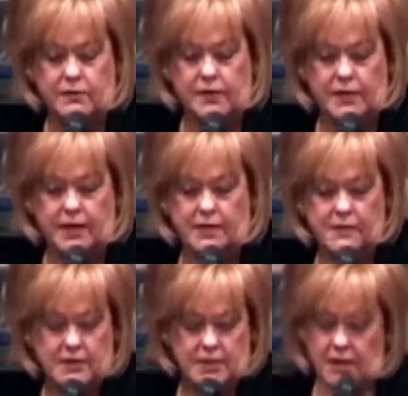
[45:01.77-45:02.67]
one that,
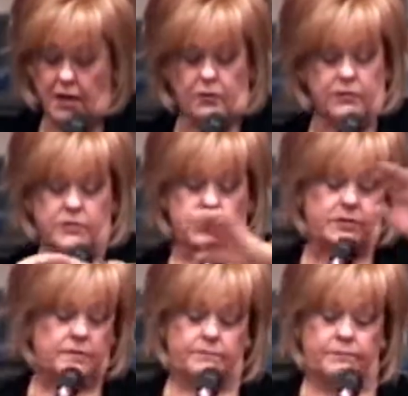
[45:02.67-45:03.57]
oh, they're
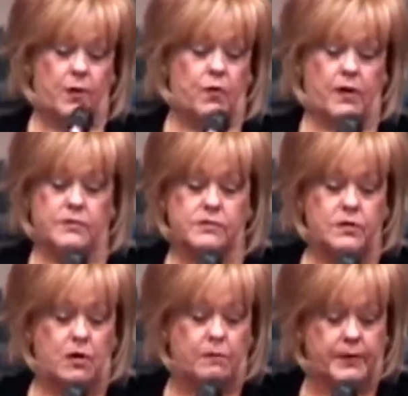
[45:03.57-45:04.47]
just boys, you
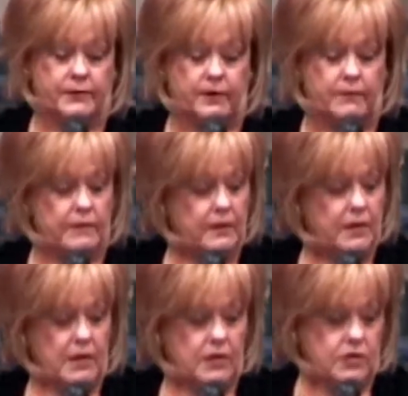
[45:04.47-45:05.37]
know, but they're,
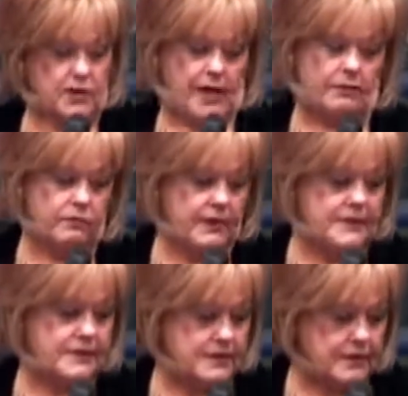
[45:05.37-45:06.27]
you got to really
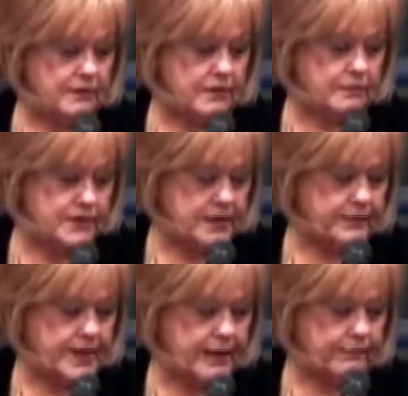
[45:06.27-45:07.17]
sit on them
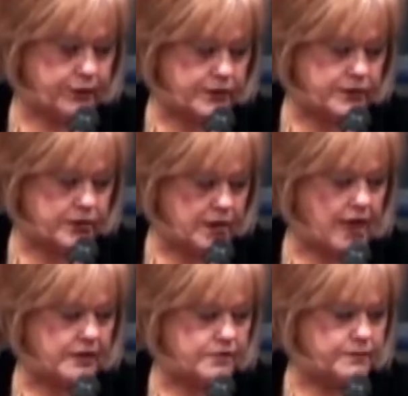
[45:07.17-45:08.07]
sometime, preach the
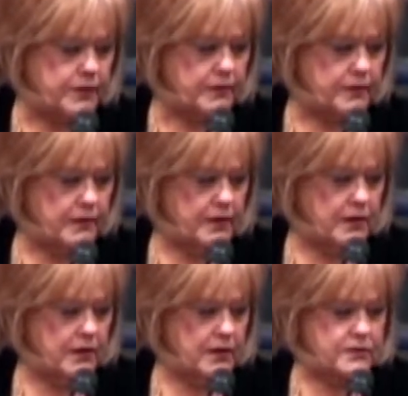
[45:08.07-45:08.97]
gospel,
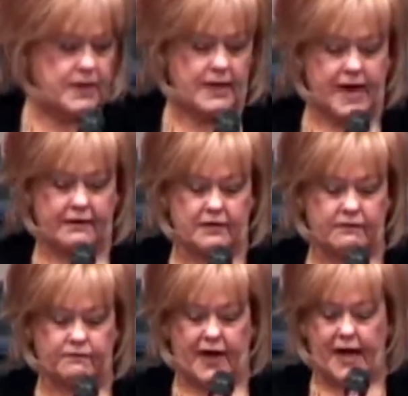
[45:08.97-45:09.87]
because they like to
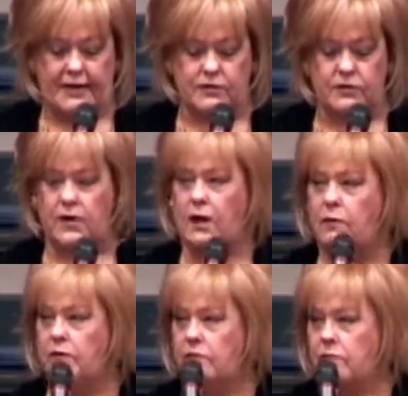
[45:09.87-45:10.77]
fight, you
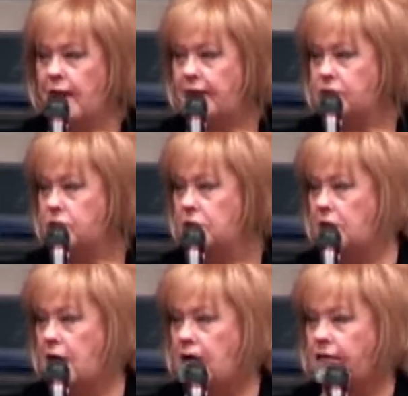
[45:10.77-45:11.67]
know, and wrestle
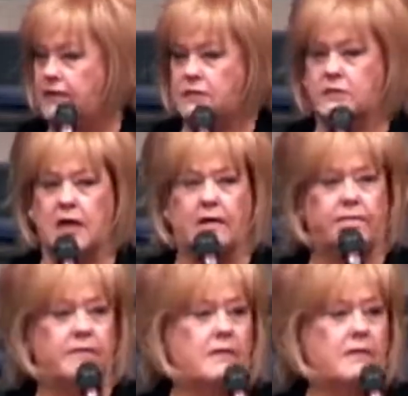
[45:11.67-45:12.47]
and all that stuff.